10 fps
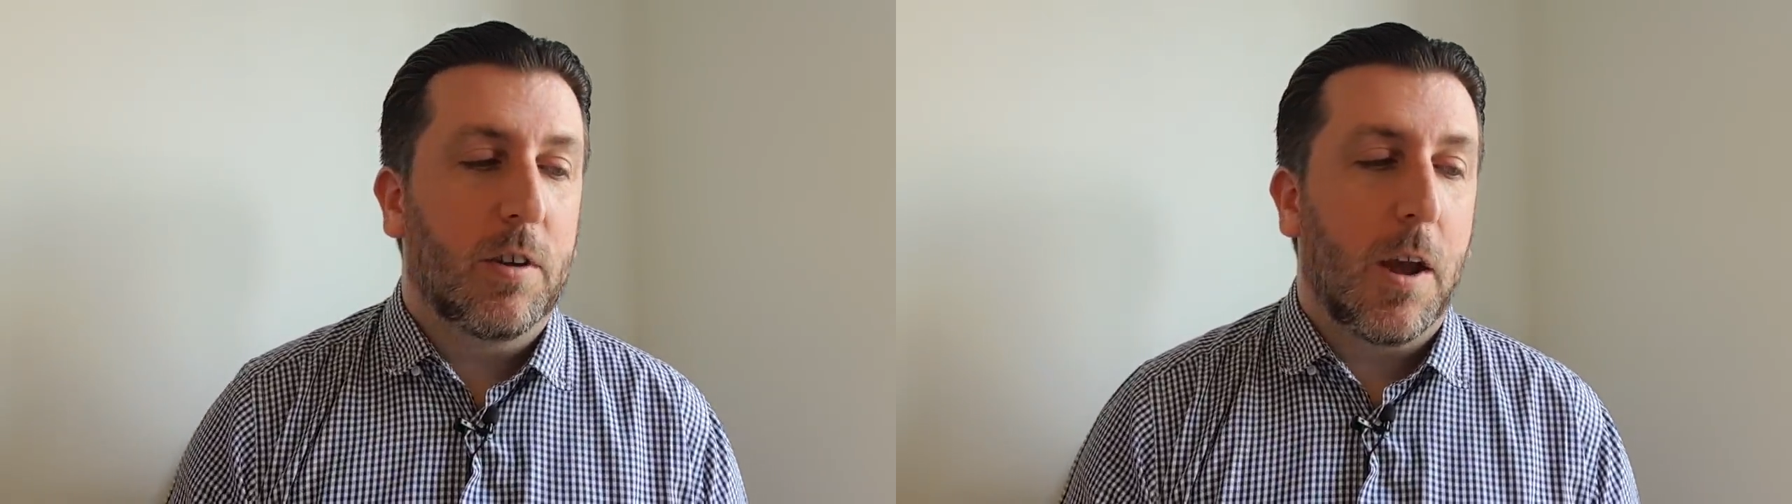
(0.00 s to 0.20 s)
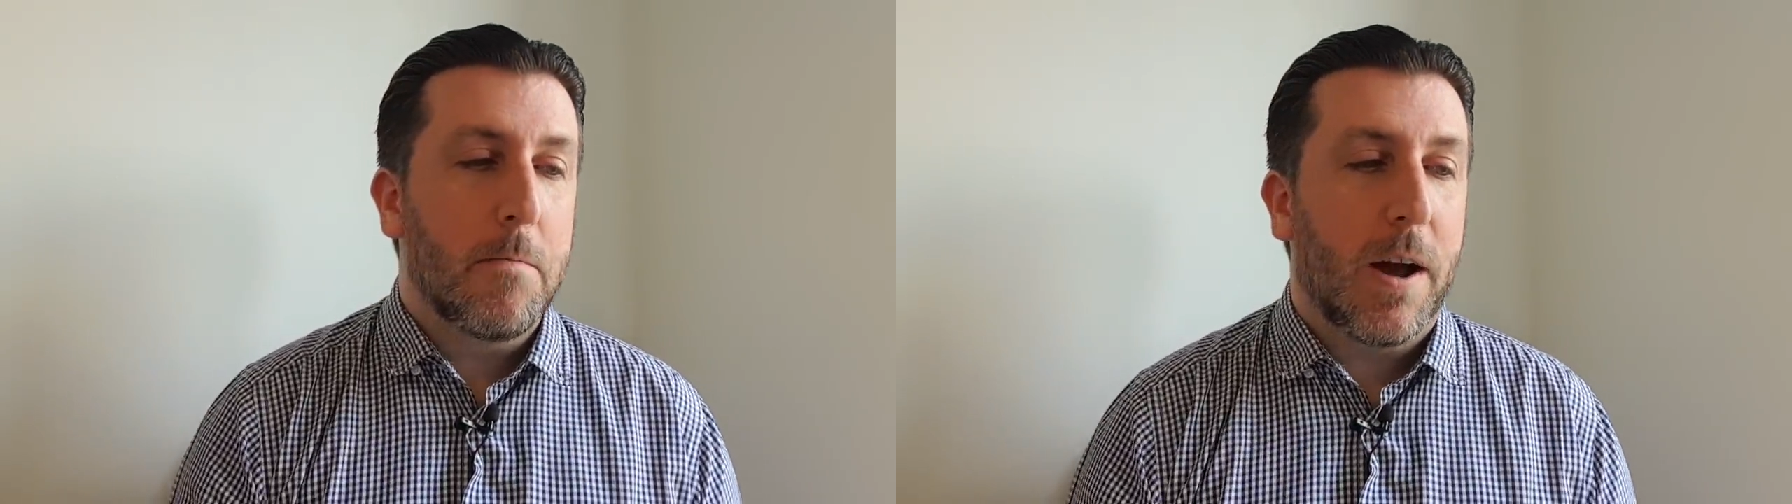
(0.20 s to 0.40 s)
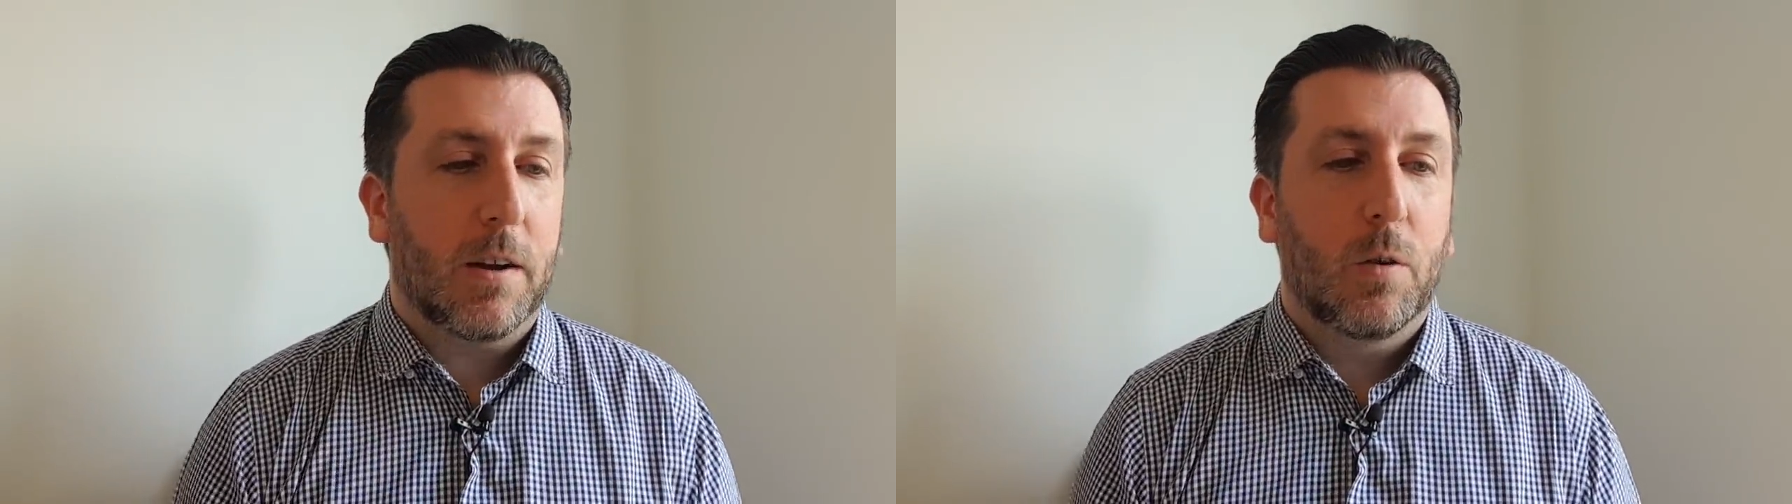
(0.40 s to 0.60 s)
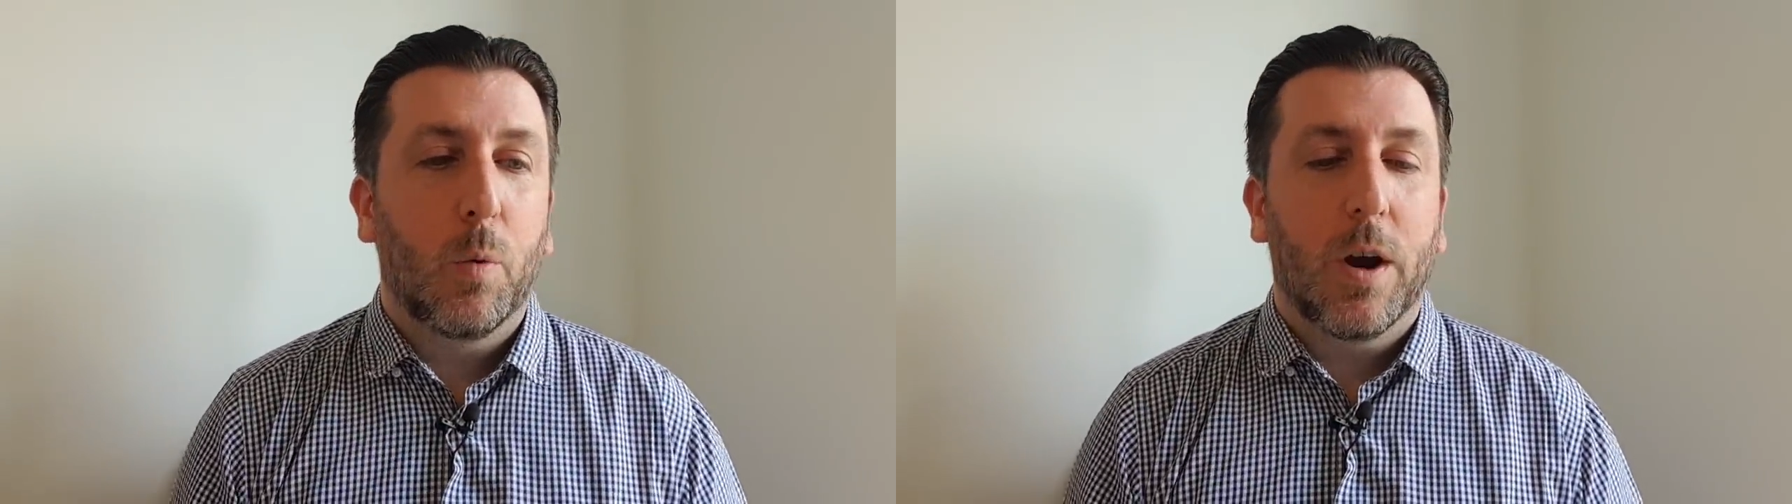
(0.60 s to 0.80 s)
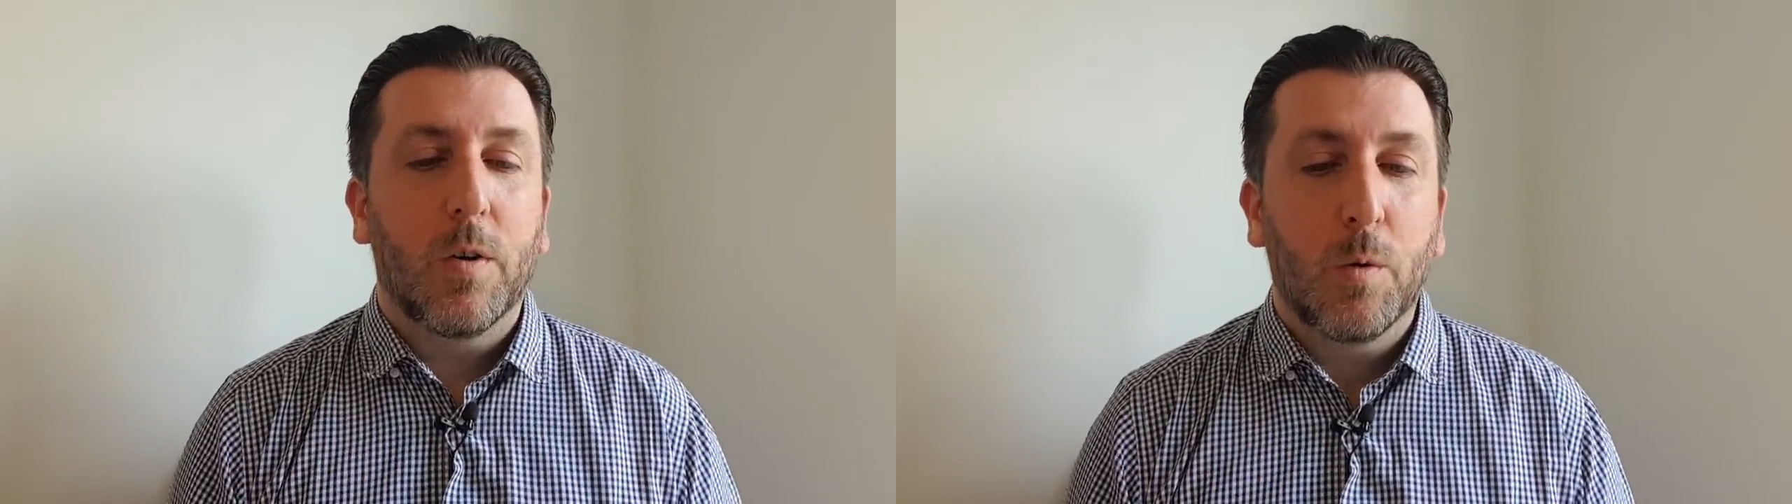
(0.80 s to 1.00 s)
get back to
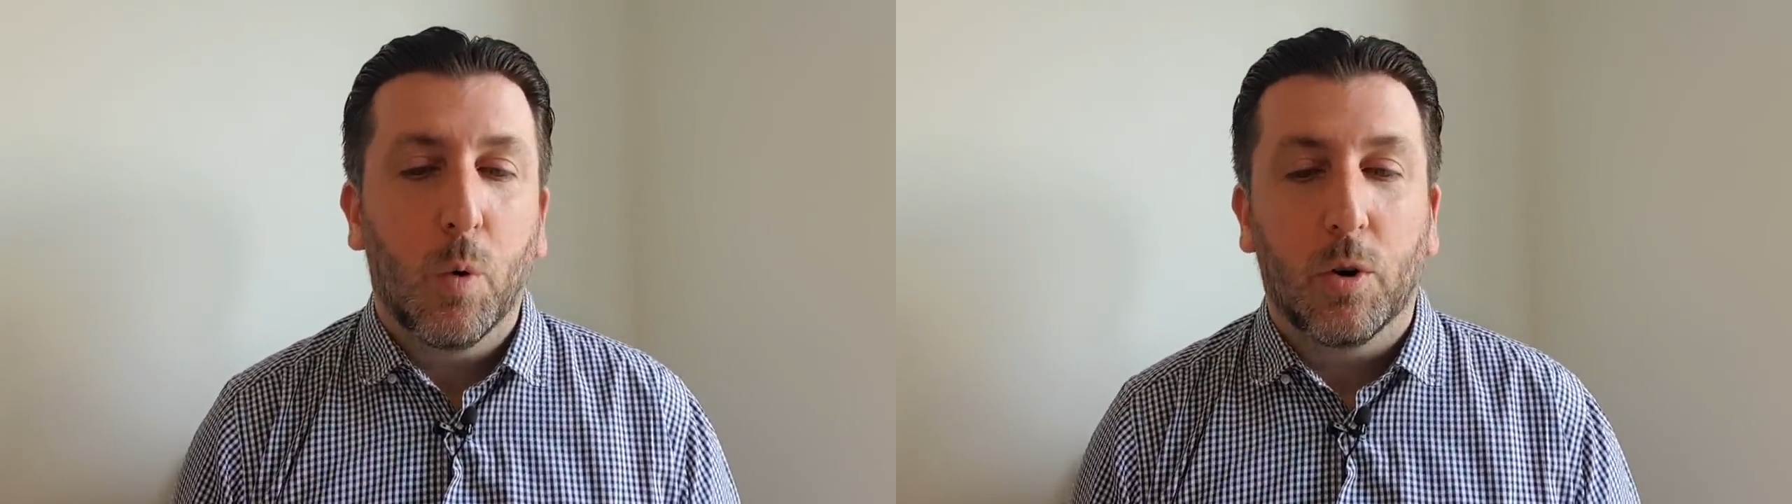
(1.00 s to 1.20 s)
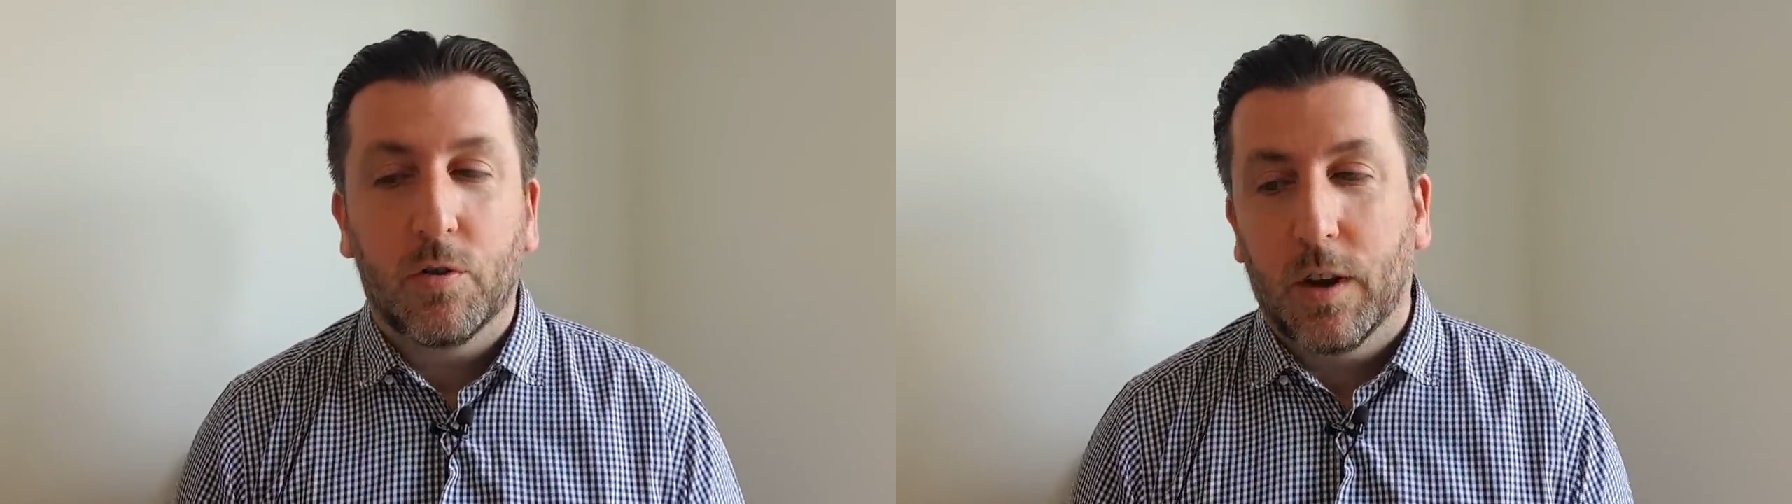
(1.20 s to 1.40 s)
where he was,